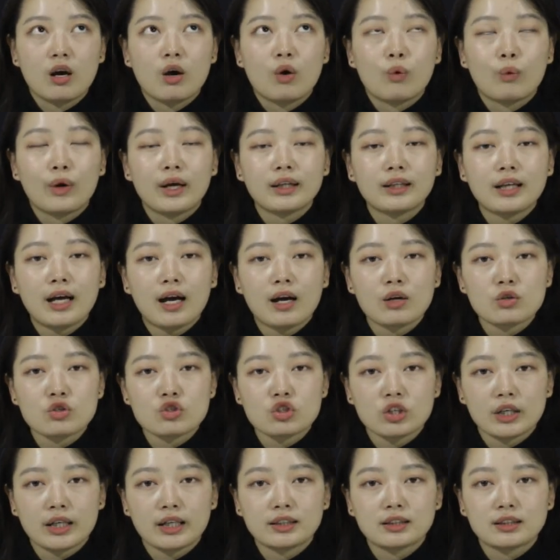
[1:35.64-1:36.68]

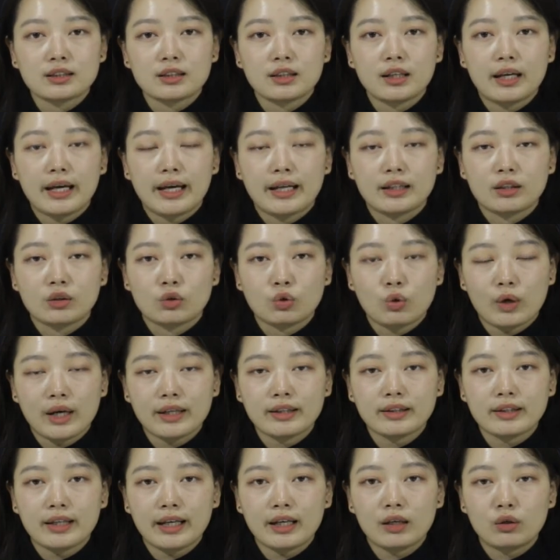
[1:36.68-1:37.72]

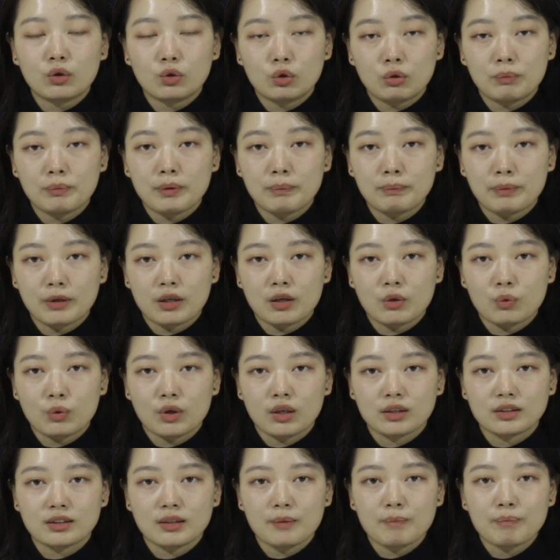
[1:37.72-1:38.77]
120 lumen per
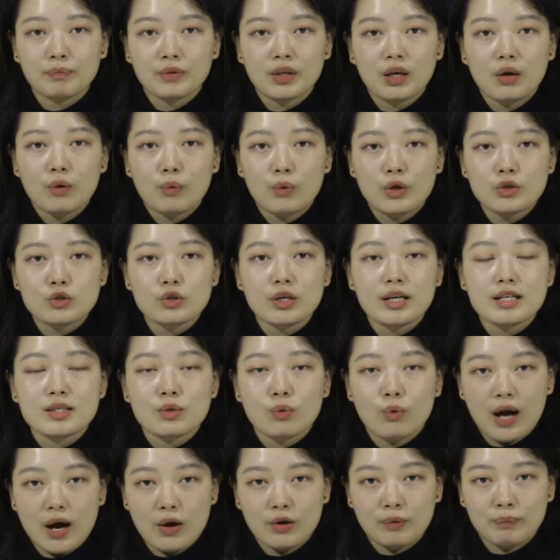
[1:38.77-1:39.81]
watt, which is
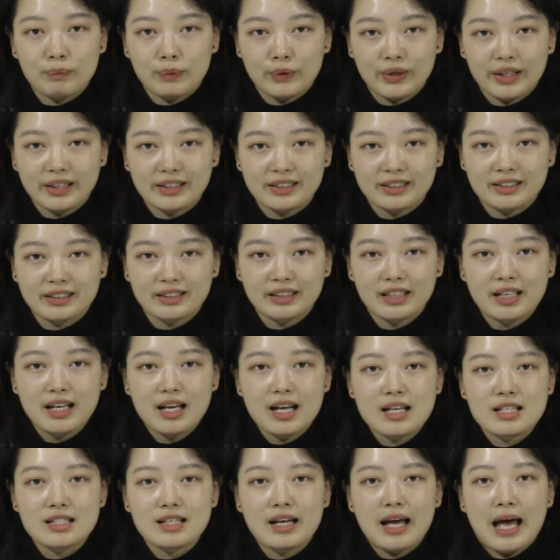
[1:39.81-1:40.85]
very great.
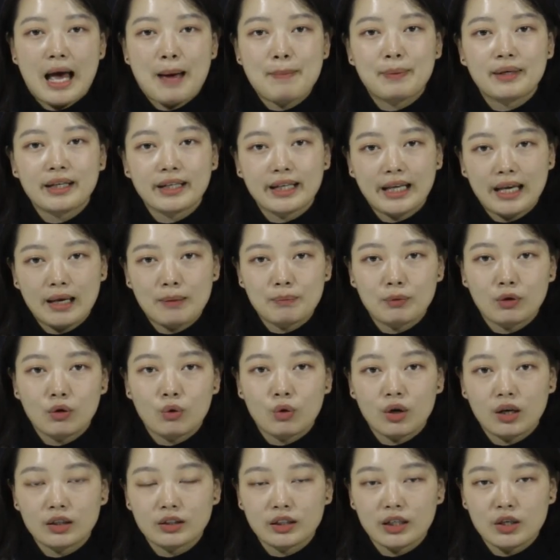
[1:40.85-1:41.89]
The applicable
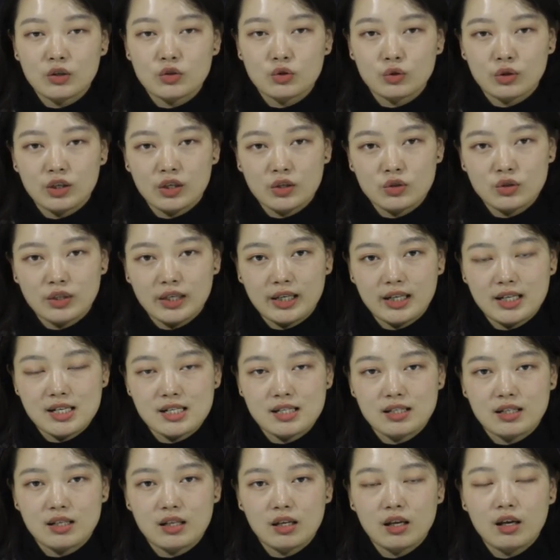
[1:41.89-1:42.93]
voltage range is
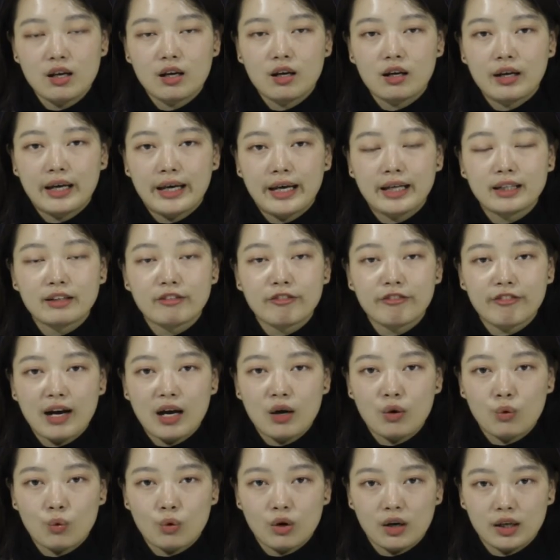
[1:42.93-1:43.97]

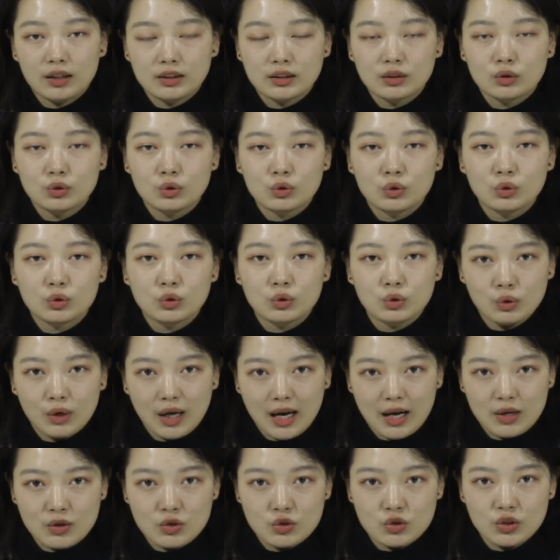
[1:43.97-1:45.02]
85 watt to
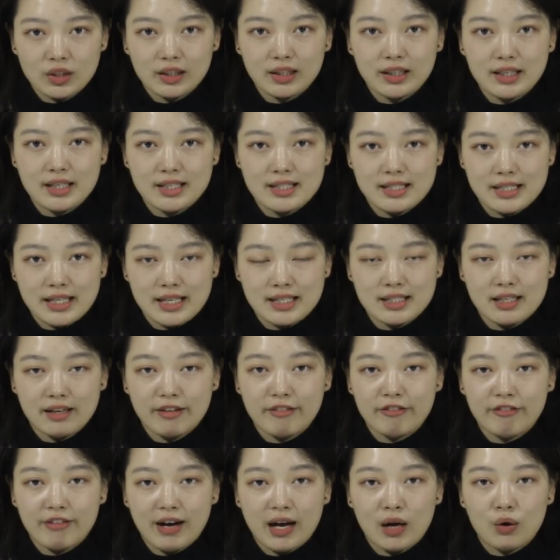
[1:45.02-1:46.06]

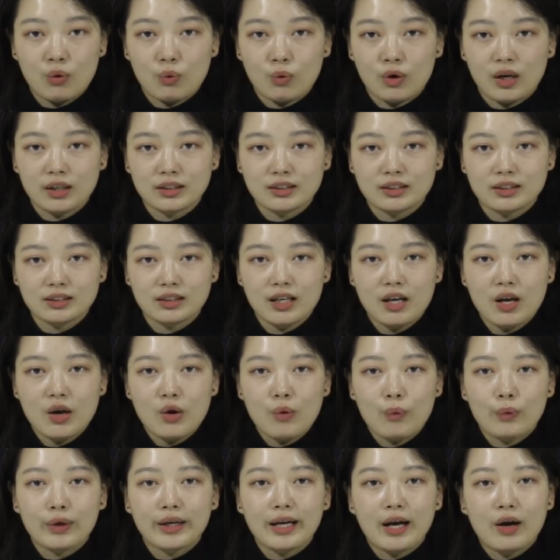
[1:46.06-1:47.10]
265 watts.
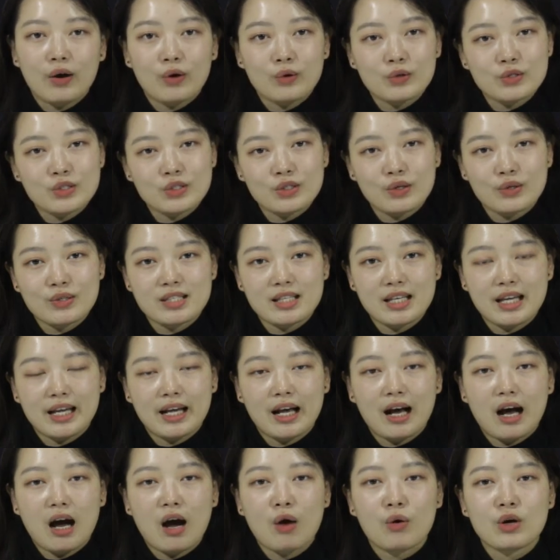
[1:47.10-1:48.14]
We can also see
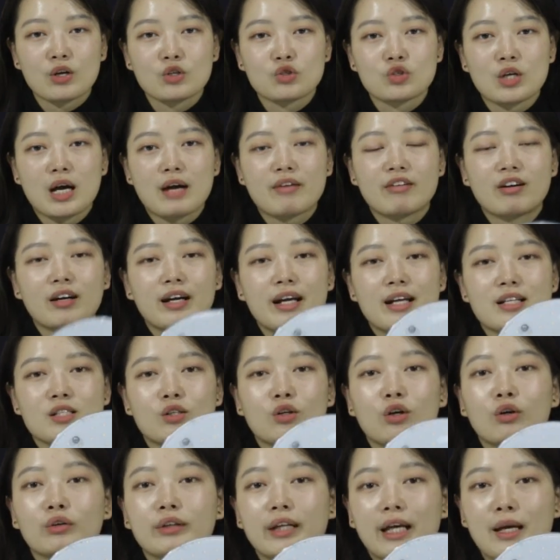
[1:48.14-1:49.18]
our driver is
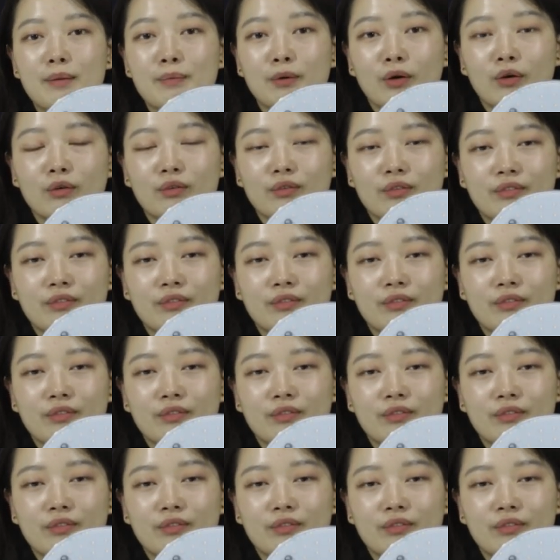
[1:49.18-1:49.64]
rotatable,